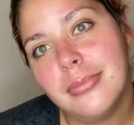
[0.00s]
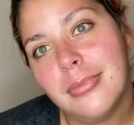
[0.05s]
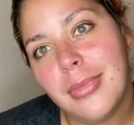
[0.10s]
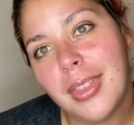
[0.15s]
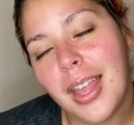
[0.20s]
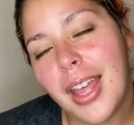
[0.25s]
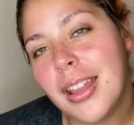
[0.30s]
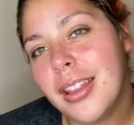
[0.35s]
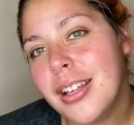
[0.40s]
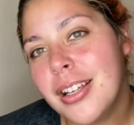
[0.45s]

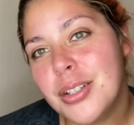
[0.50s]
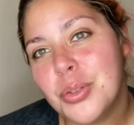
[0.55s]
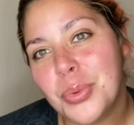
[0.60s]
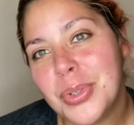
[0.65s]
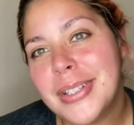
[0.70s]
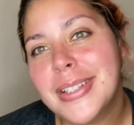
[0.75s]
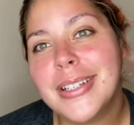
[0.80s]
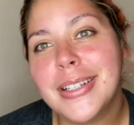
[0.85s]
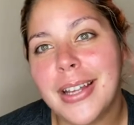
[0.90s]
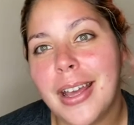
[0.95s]
at least
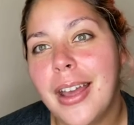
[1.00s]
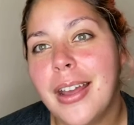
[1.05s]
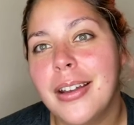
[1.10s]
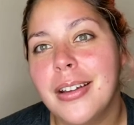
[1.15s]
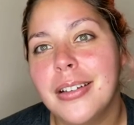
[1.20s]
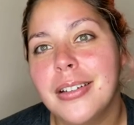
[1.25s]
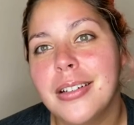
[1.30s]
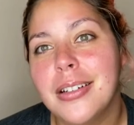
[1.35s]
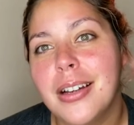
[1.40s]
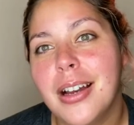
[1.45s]
once a day.
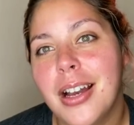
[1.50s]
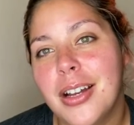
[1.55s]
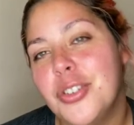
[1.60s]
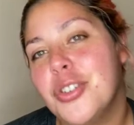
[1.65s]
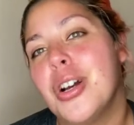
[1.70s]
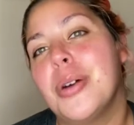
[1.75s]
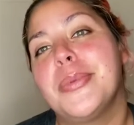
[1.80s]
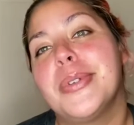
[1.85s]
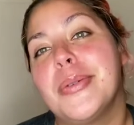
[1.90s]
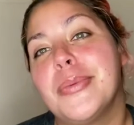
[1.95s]
I
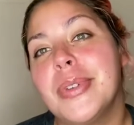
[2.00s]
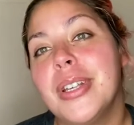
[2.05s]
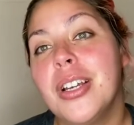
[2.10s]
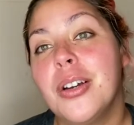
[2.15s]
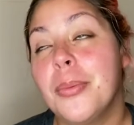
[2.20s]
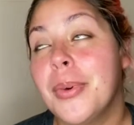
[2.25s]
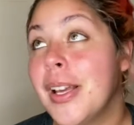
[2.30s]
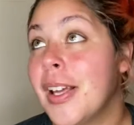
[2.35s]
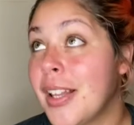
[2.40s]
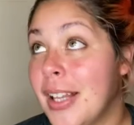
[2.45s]
dropped something on
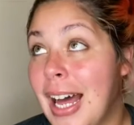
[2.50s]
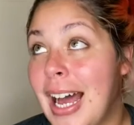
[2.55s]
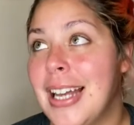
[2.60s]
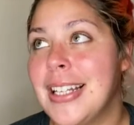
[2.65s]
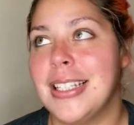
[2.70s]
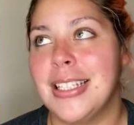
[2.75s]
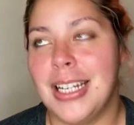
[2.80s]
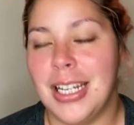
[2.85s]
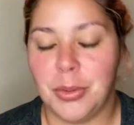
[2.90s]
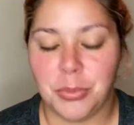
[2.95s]
my
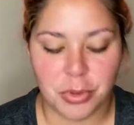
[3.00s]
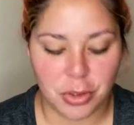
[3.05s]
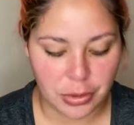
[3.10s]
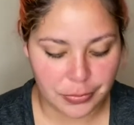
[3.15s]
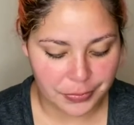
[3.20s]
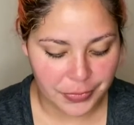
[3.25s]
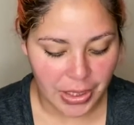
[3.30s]
glass table.